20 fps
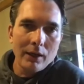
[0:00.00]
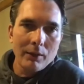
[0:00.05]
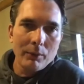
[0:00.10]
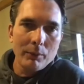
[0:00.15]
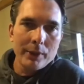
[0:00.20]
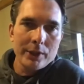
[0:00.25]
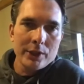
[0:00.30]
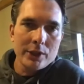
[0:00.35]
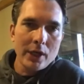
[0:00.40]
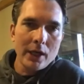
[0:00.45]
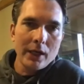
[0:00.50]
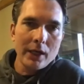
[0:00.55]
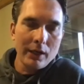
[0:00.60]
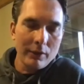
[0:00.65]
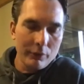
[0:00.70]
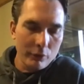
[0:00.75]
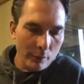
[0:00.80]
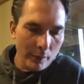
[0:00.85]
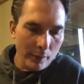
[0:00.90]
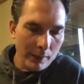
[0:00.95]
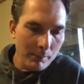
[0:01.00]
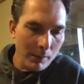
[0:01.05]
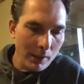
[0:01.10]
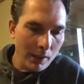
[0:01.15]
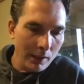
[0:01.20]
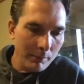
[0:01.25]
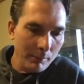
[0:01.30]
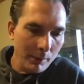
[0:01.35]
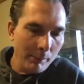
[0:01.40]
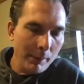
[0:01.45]
which kind of gives away
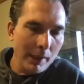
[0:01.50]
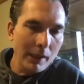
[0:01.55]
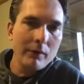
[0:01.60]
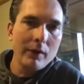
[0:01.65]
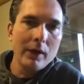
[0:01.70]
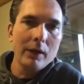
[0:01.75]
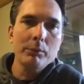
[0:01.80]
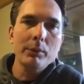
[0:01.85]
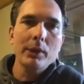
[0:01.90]
my background.